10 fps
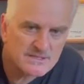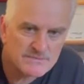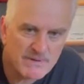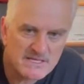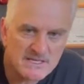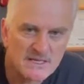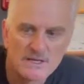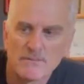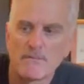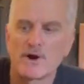basically little
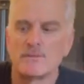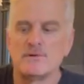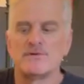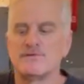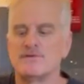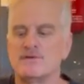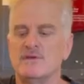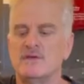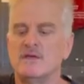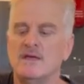marbles,
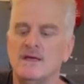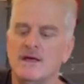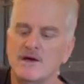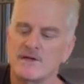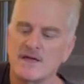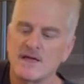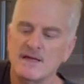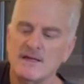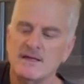okay?